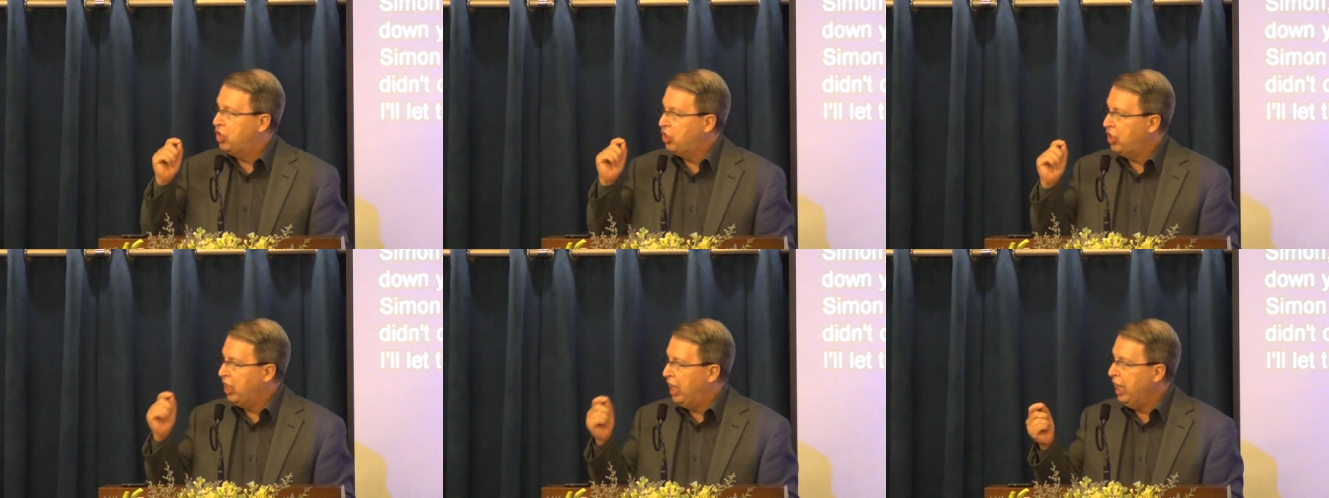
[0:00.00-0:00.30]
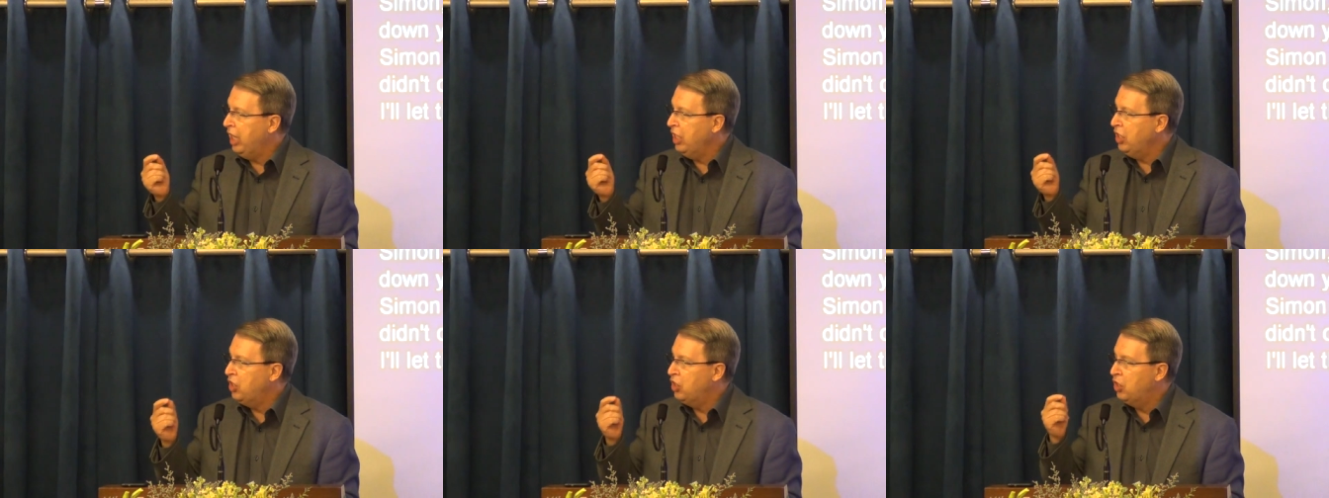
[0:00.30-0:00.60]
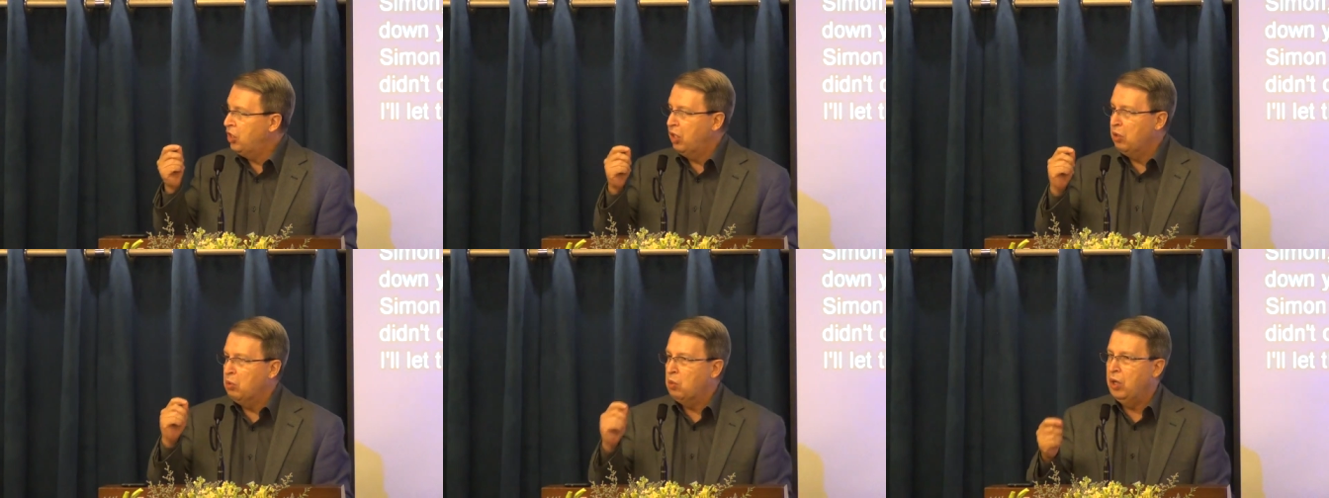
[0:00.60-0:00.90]

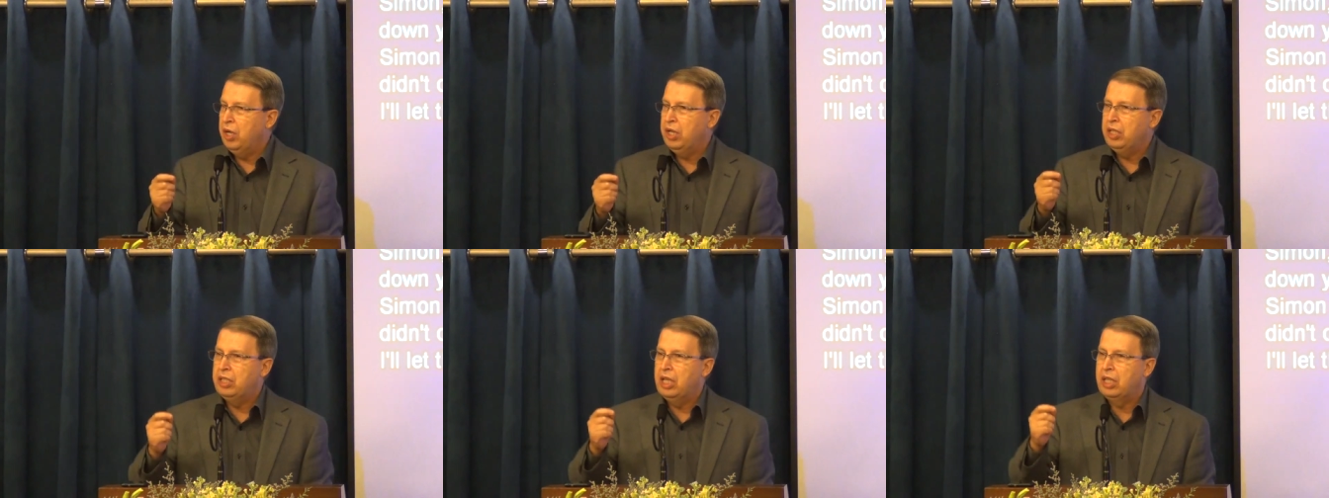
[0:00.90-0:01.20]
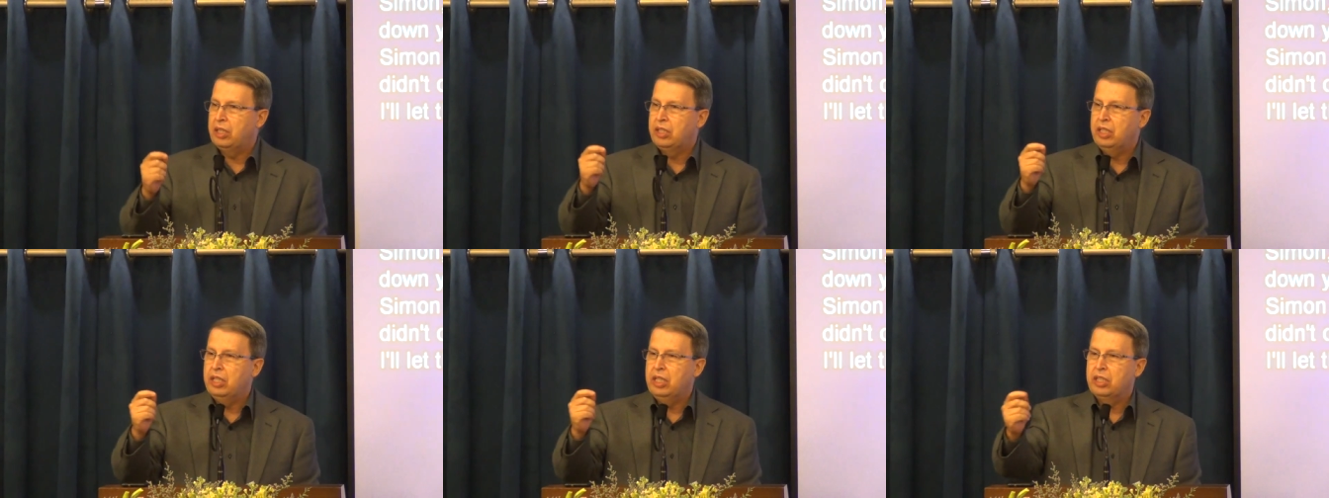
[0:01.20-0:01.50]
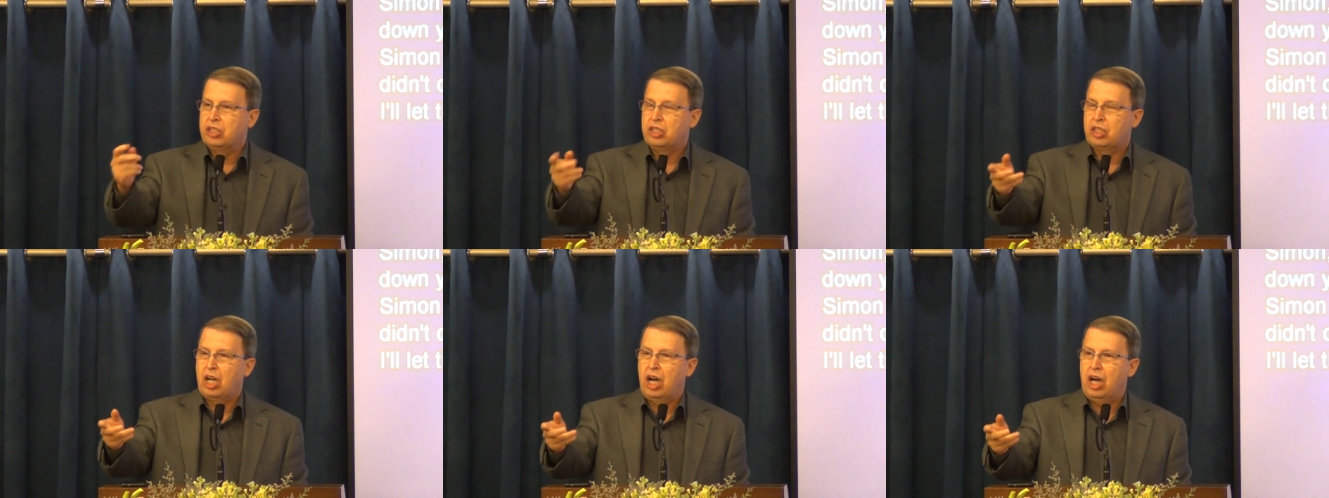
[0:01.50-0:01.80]
changed the way that he
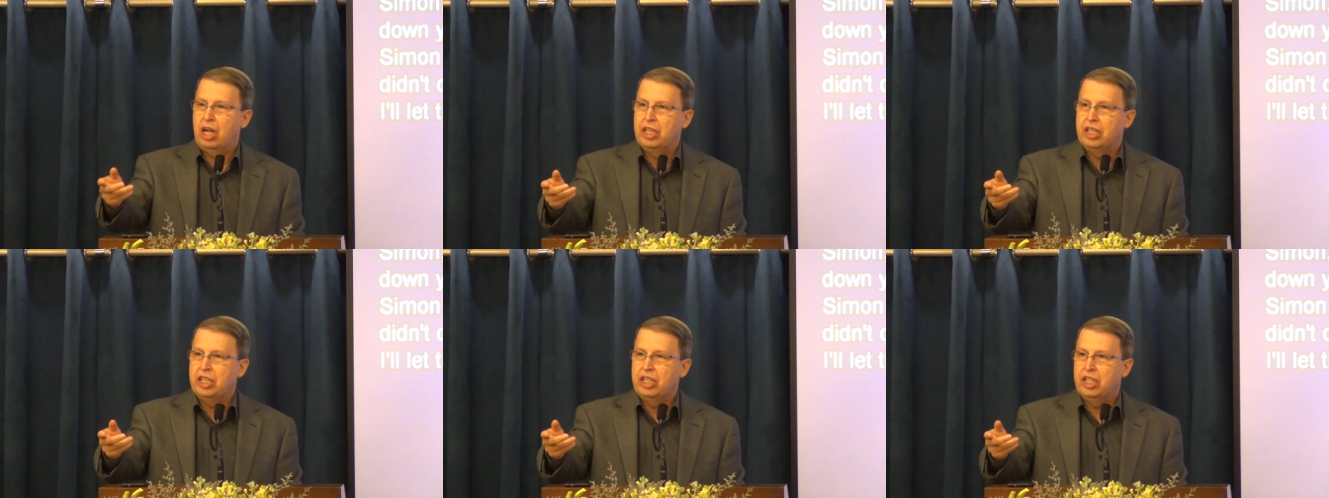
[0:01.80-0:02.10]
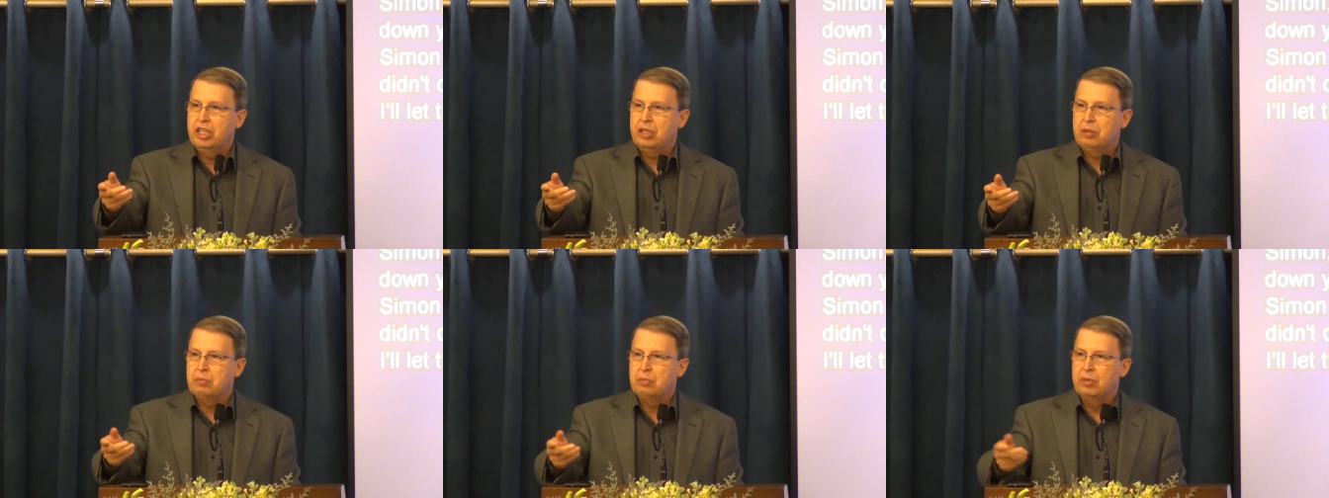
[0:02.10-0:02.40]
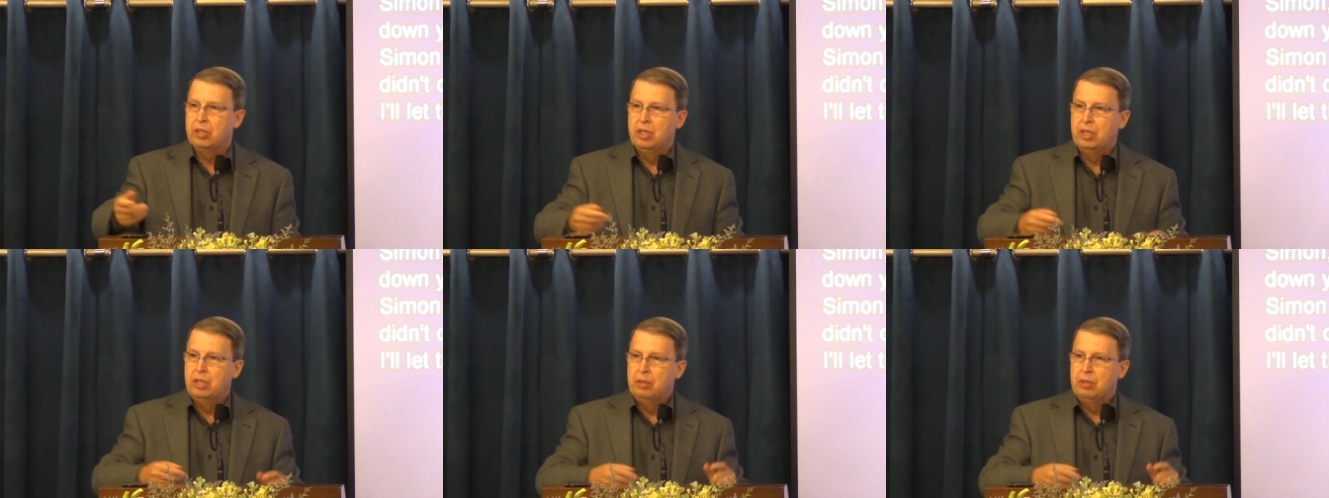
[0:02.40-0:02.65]
is calling him.